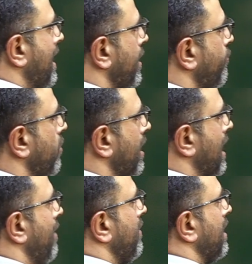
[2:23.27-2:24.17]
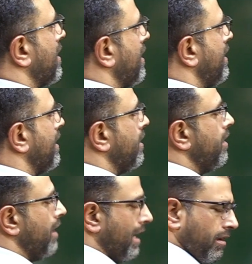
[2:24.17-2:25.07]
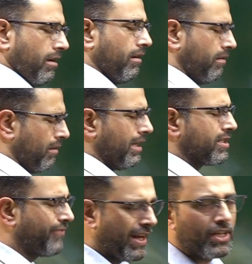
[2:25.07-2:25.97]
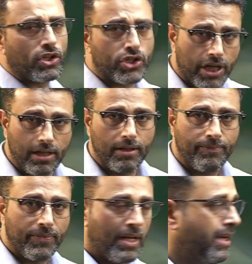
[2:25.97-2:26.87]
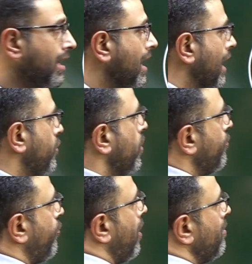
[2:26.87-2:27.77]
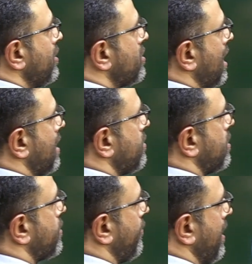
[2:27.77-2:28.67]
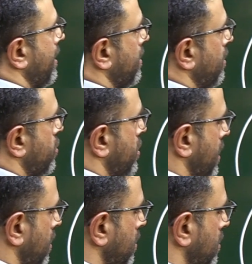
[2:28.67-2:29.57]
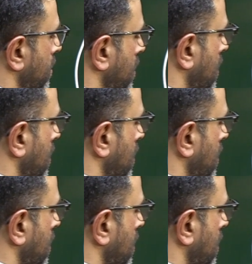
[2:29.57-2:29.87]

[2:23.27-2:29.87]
hand, if we are having a spherical shell, a uniformly charged spherical shell,